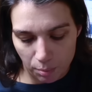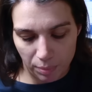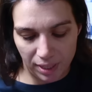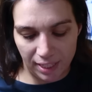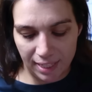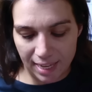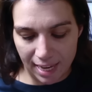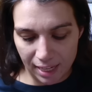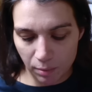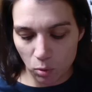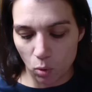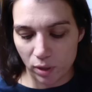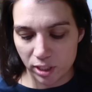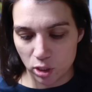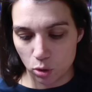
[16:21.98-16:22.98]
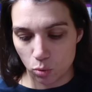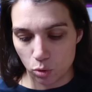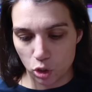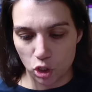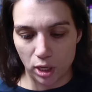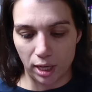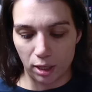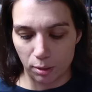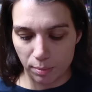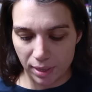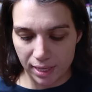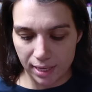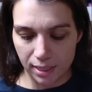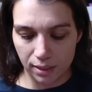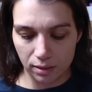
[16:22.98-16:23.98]
But again, I'm going to share
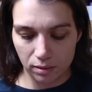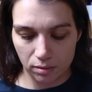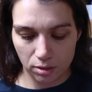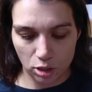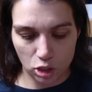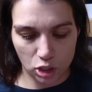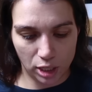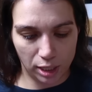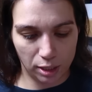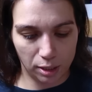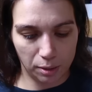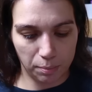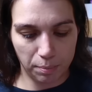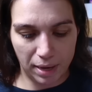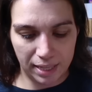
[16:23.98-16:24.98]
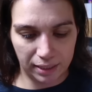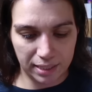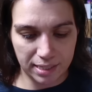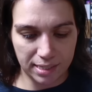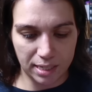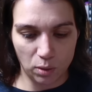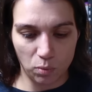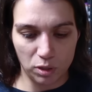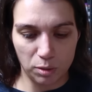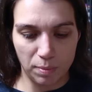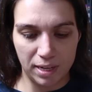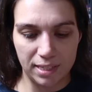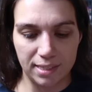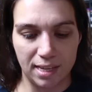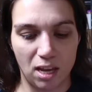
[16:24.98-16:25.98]
my share my listing with
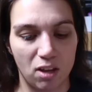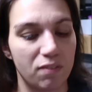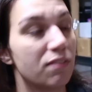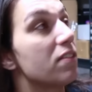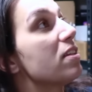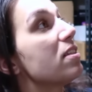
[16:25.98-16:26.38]
myself.